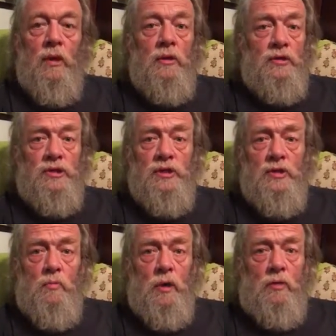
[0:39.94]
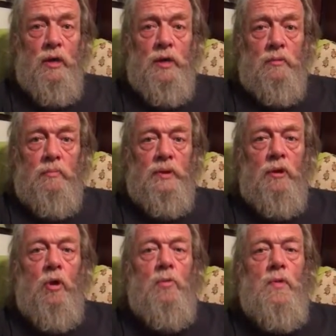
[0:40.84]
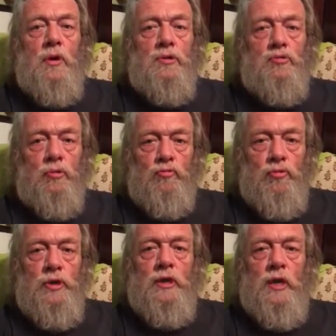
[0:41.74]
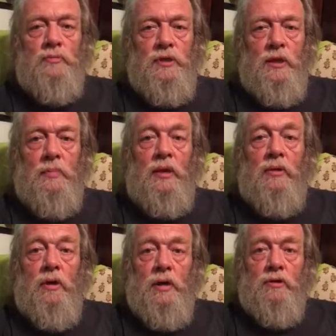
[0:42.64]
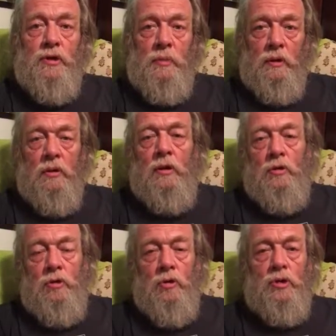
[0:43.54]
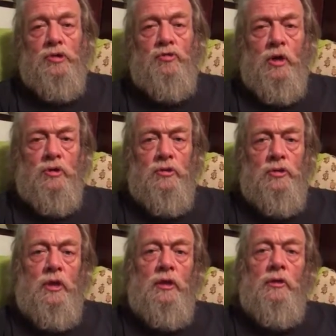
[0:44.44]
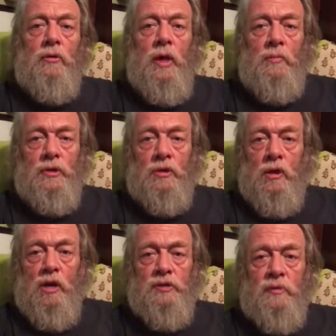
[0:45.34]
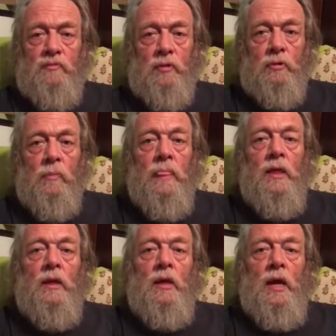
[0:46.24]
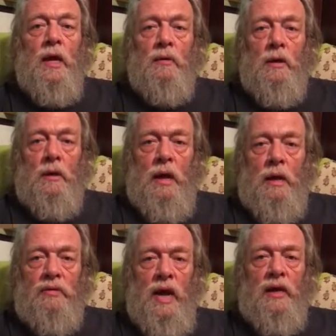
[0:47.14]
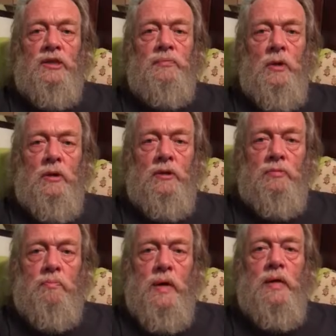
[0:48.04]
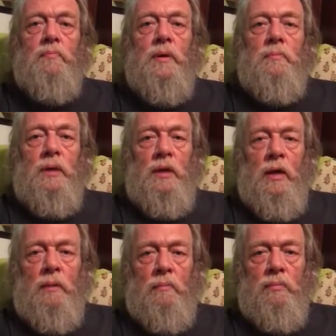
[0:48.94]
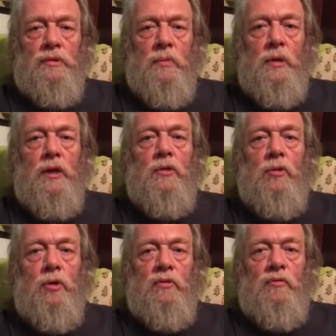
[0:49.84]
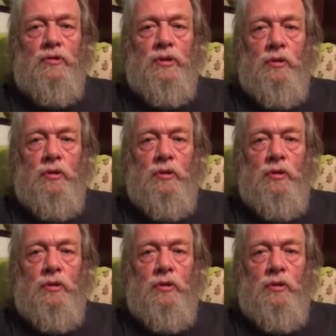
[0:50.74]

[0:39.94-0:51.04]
the system worked great, but the homeowners were really upset about their energy bill. New construction, so they didn't know how much it cost before. And that experience made me become somebody who looked for